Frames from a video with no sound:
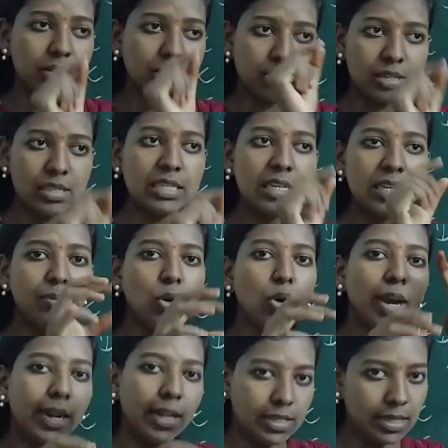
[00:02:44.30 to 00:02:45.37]
just see,
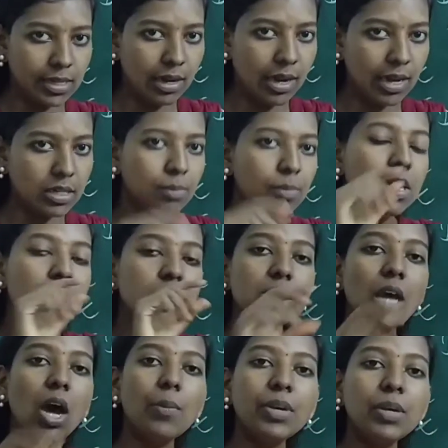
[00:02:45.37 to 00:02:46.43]
locate the central atom, see
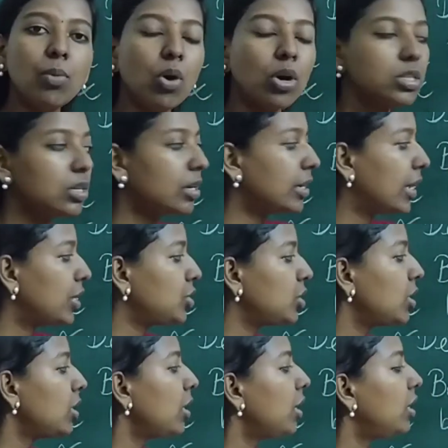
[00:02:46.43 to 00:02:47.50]
how many bonds are attached,
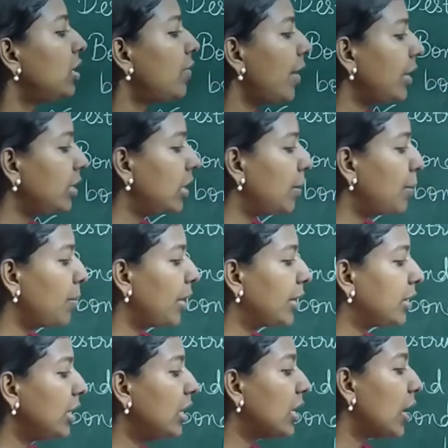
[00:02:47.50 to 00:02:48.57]
divide them by
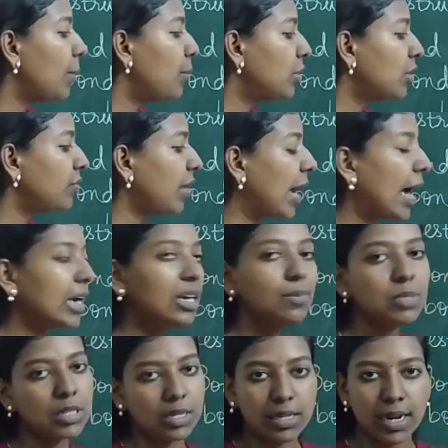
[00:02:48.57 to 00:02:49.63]
the number of
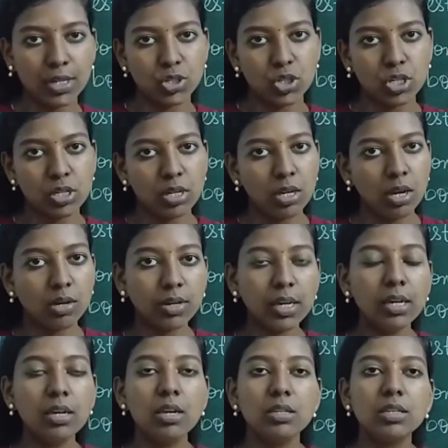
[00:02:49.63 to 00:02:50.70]
atoms attached.
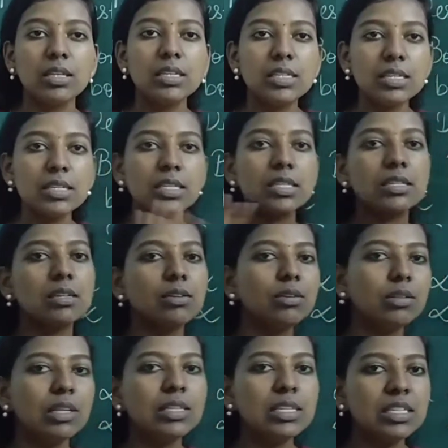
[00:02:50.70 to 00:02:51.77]
Okay, so this
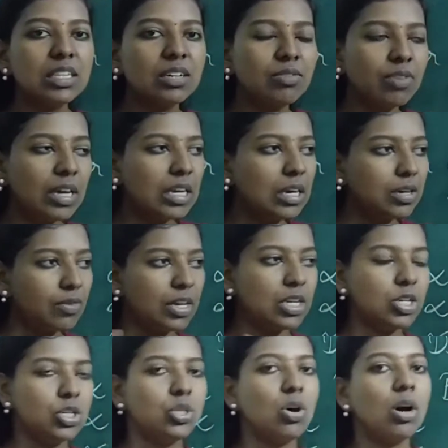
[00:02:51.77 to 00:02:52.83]
is a very
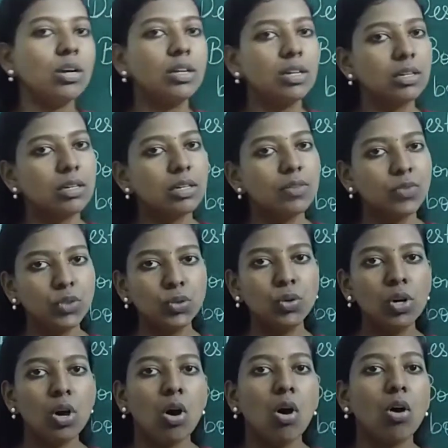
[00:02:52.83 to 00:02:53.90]
short review
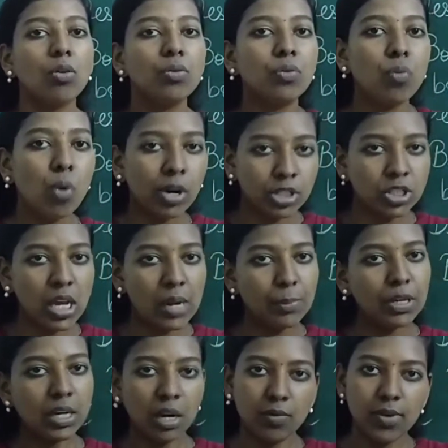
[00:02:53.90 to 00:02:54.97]
of what shall
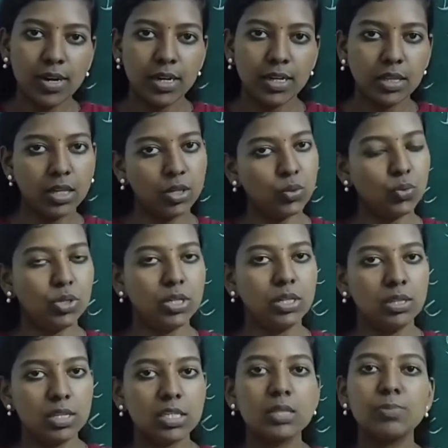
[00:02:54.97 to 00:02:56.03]
be covered in
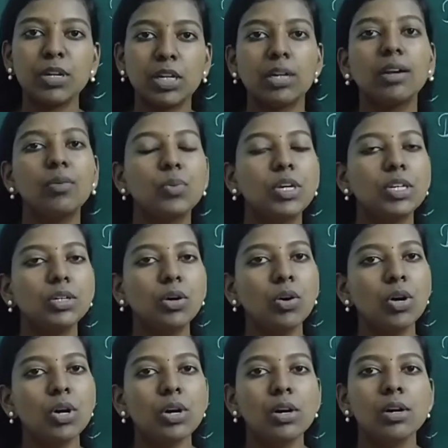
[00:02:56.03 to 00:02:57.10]
this particular video.
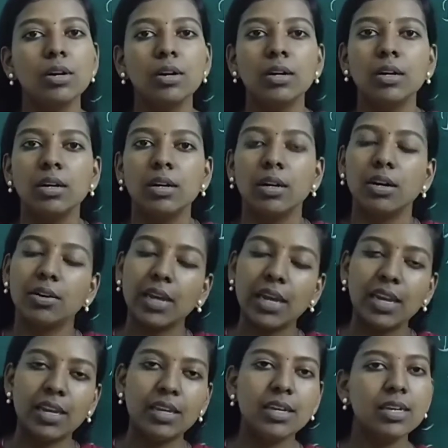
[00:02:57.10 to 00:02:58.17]

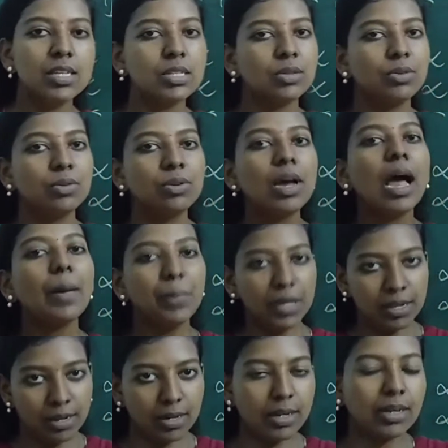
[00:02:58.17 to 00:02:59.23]
Okay, so happy
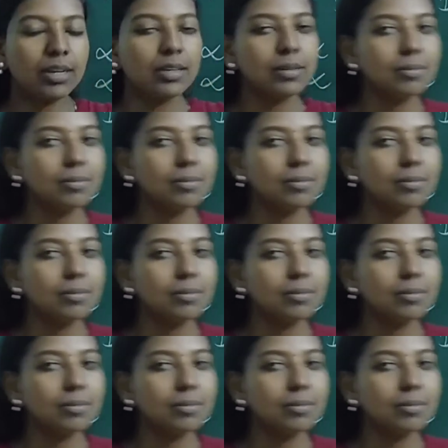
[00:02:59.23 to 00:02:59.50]
learning.